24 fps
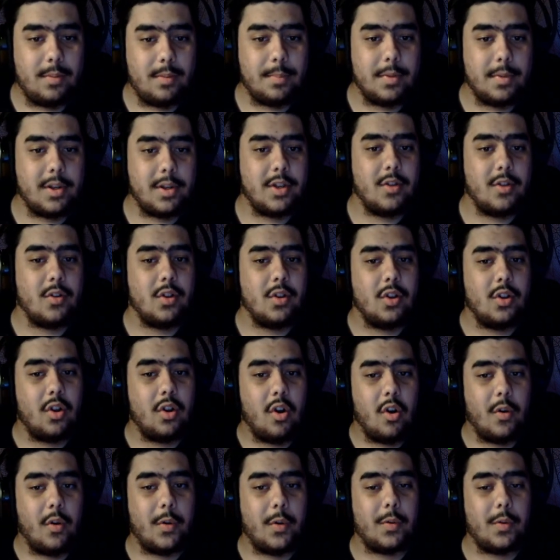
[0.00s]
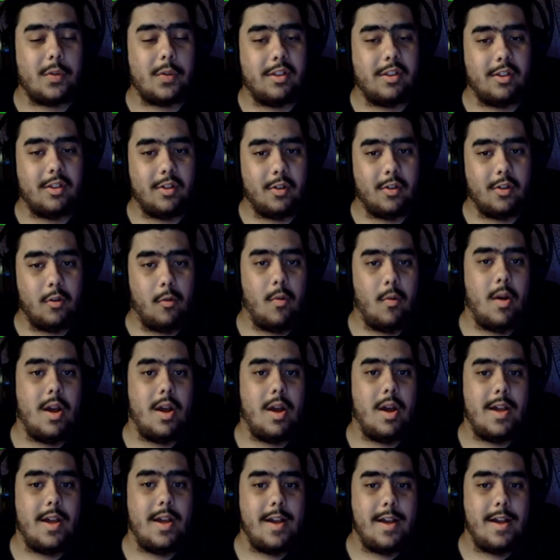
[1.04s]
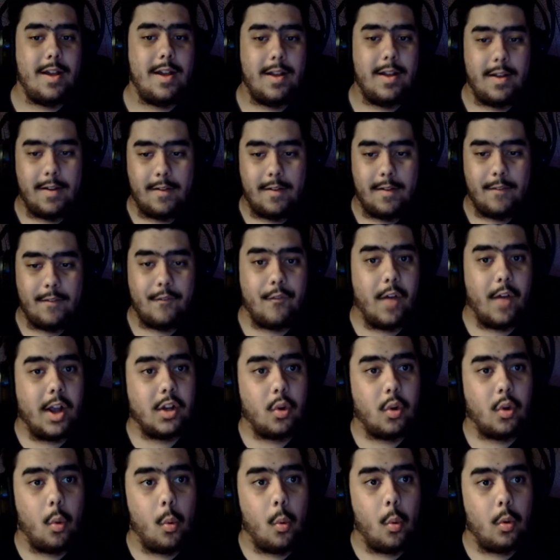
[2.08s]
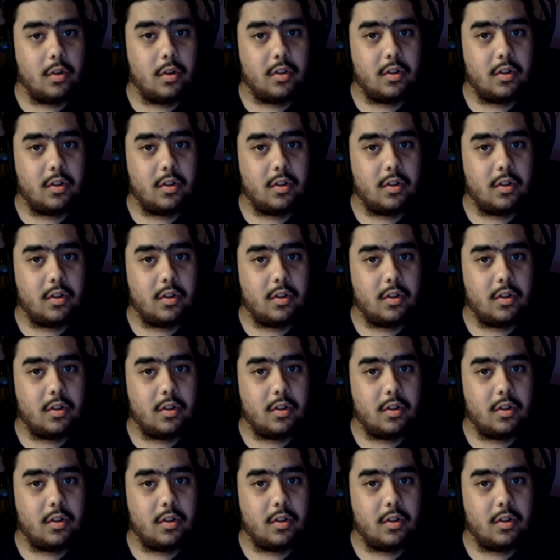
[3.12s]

but you can also find ores